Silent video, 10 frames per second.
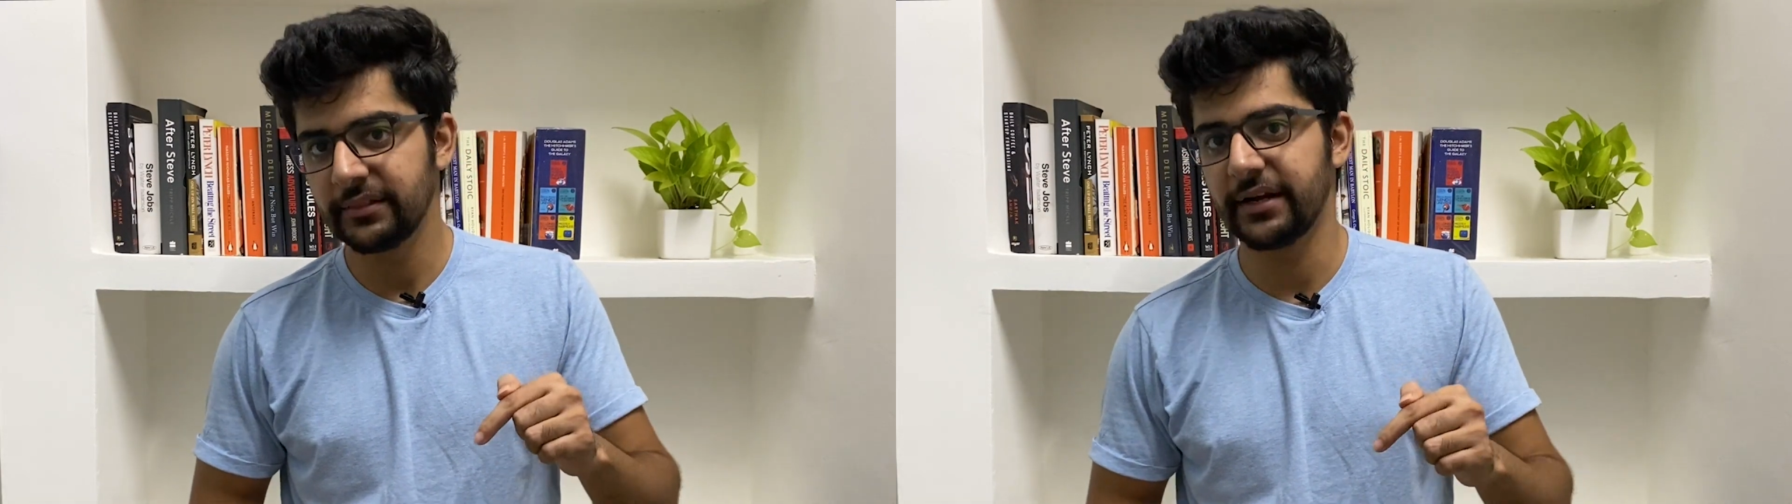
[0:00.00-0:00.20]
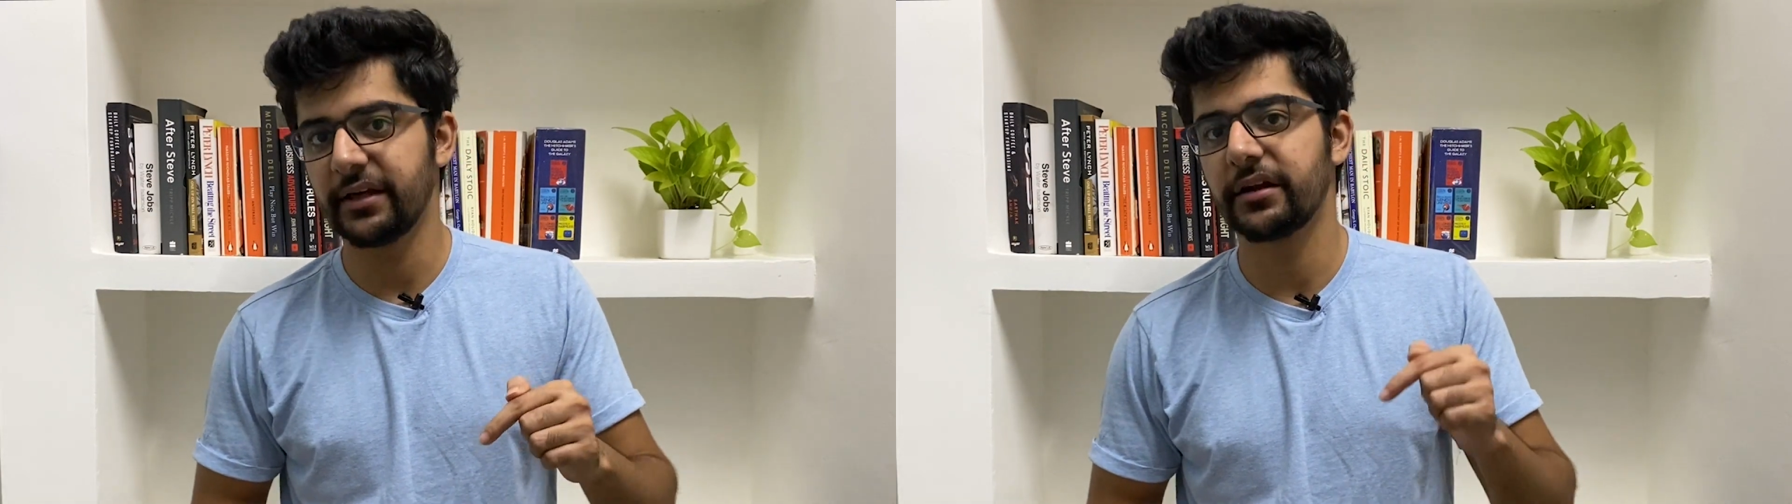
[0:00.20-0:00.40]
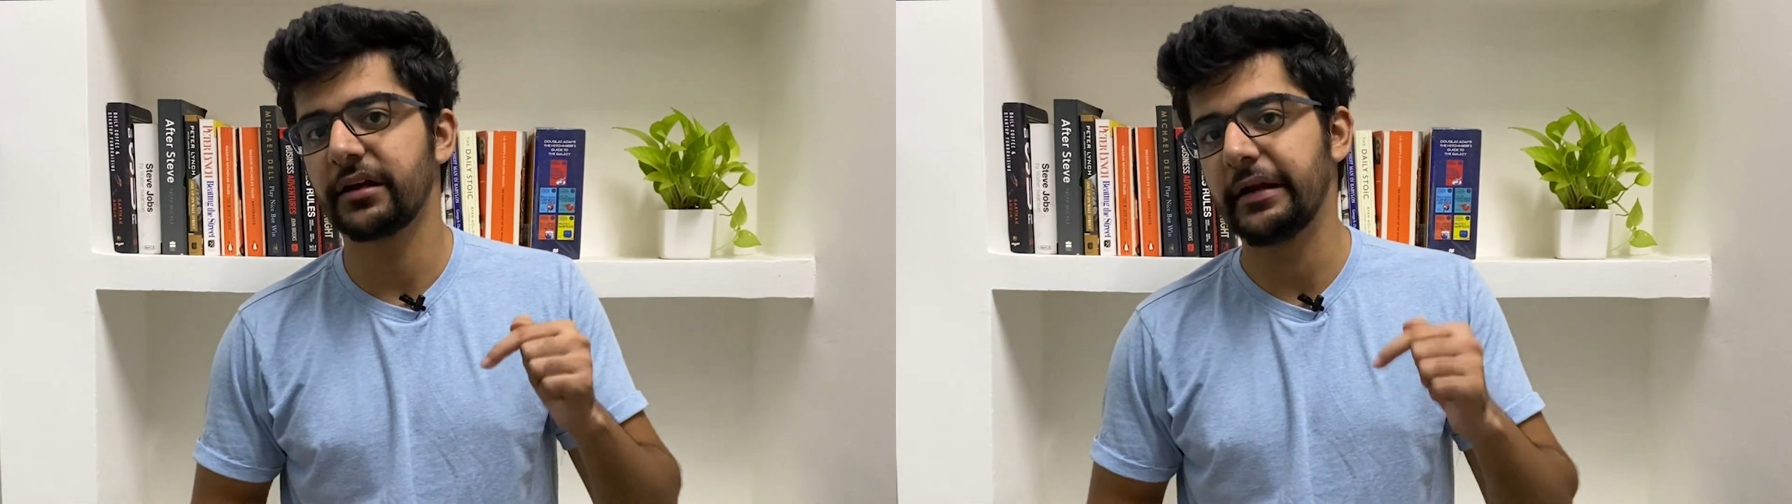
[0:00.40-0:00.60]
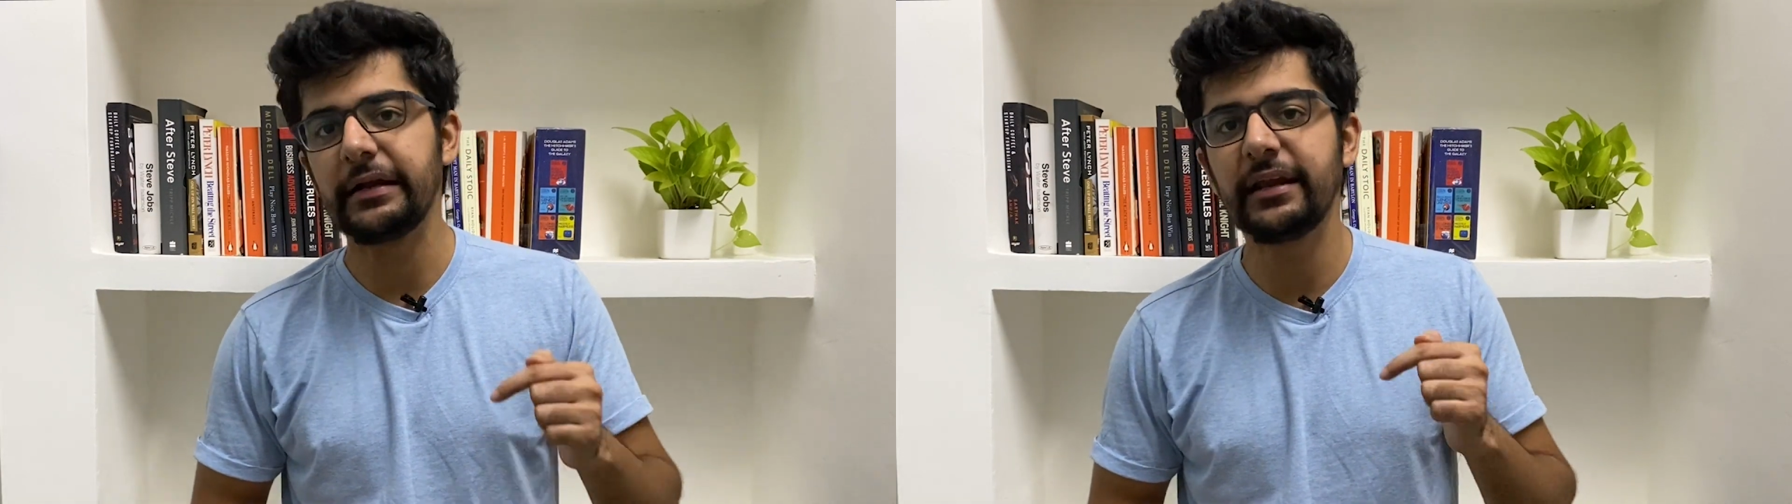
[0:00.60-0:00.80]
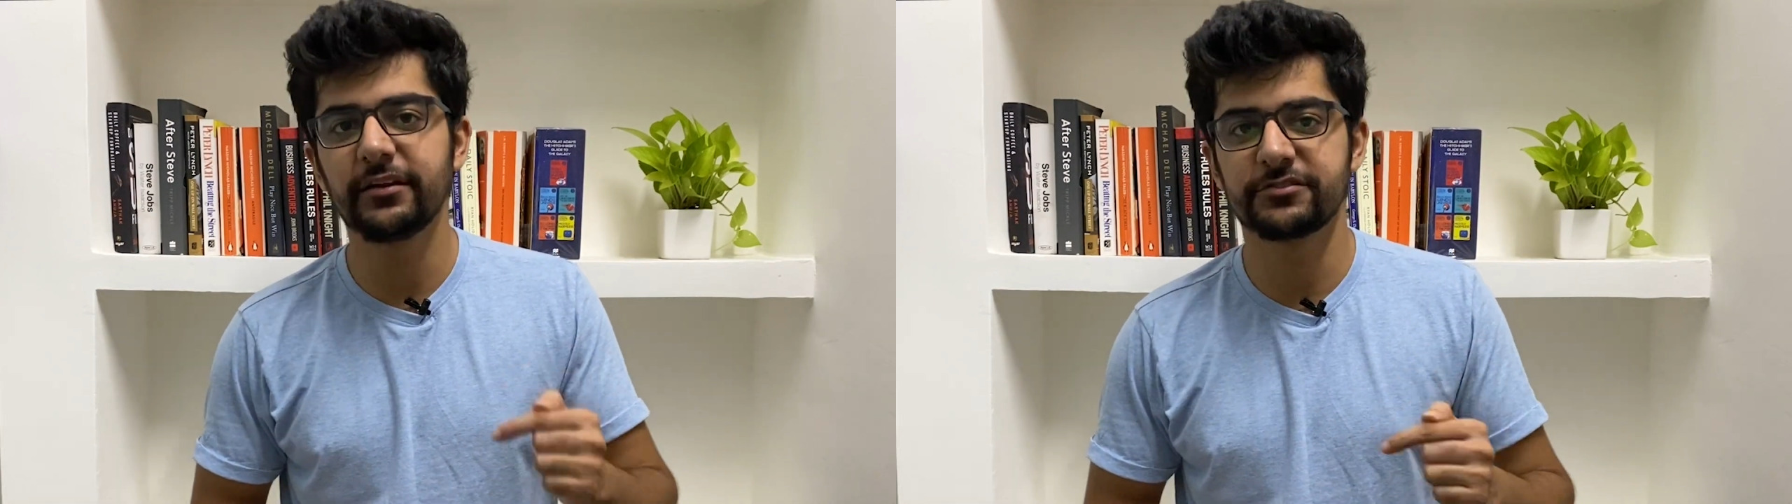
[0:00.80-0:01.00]
that are
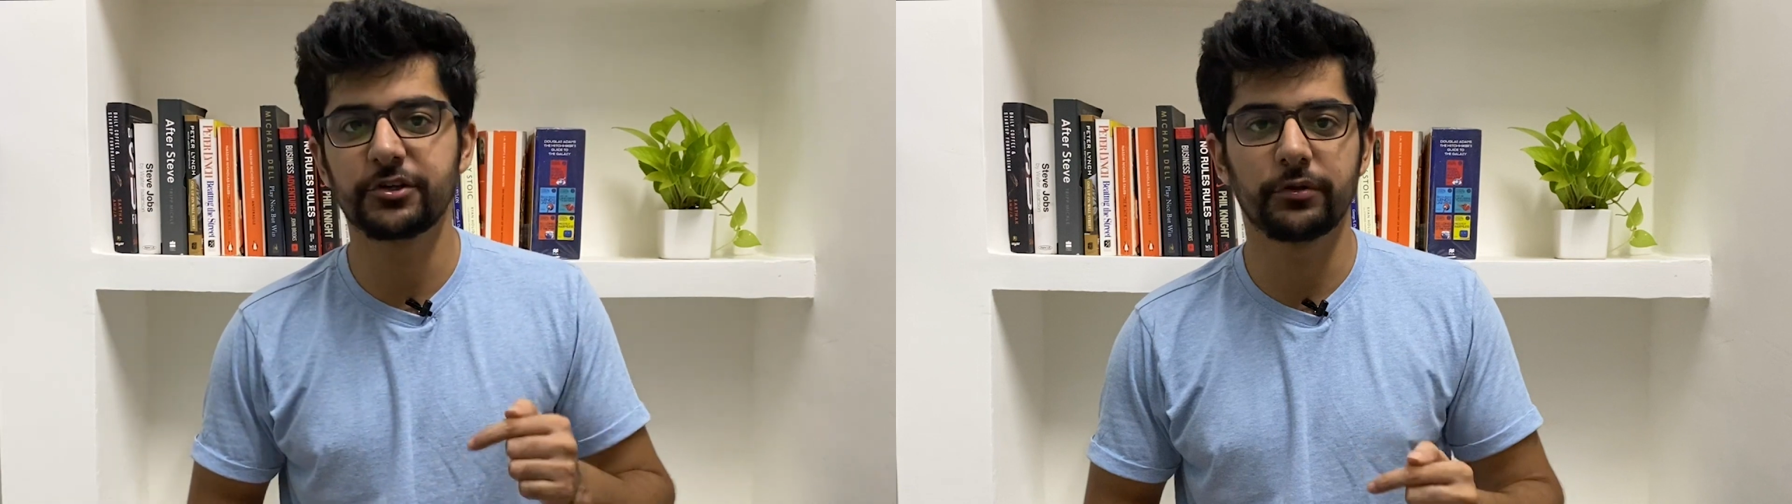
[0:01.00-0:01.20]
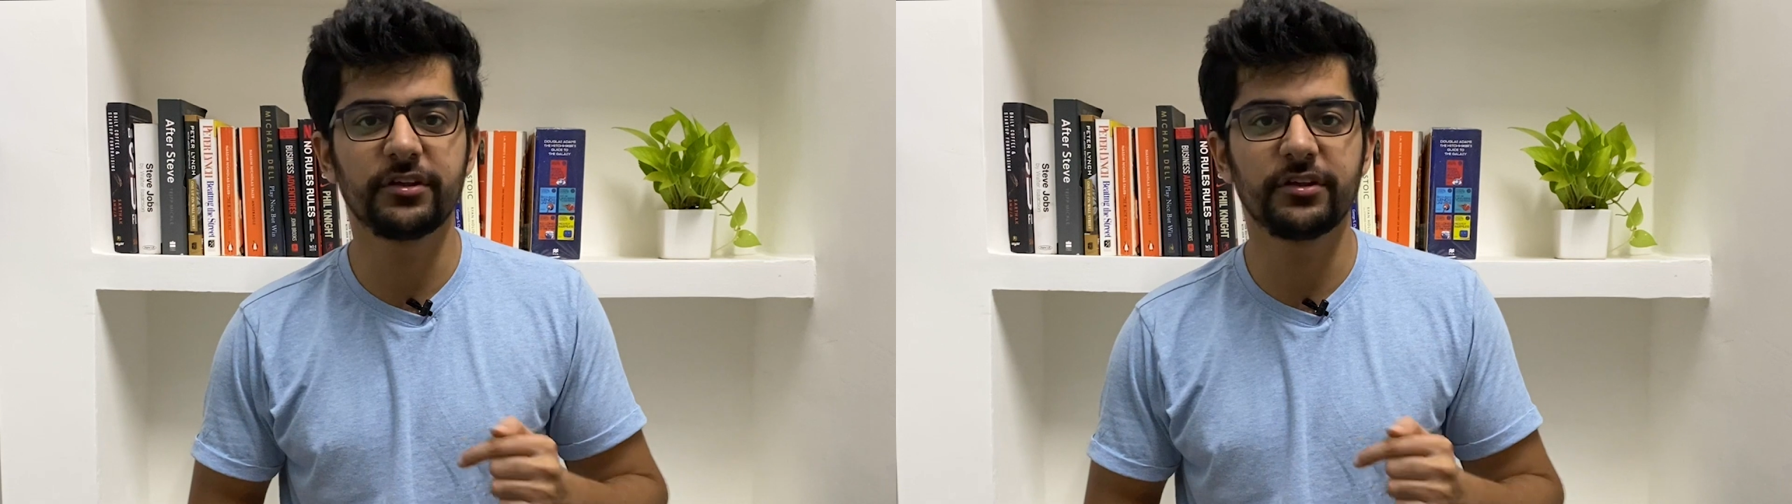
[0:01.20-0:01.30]
currently listed